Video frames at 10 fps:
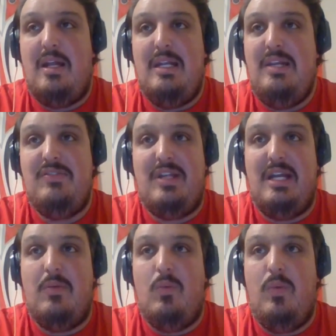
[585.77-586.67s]
and he was
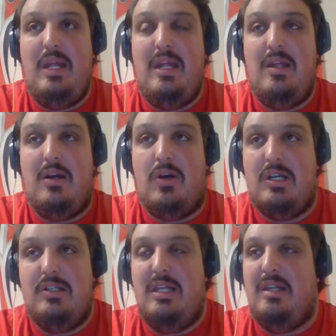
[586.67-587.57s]
like, we
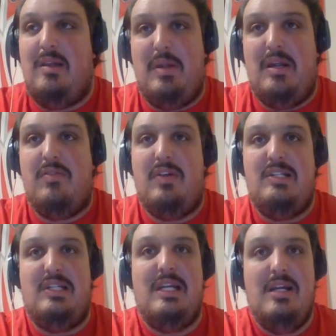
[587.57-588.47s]
are, like,
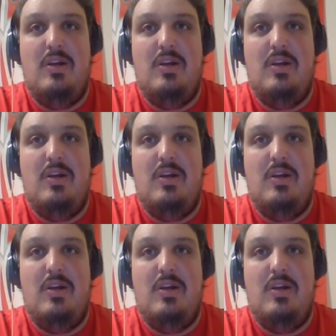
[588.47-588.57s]
paraphrasing,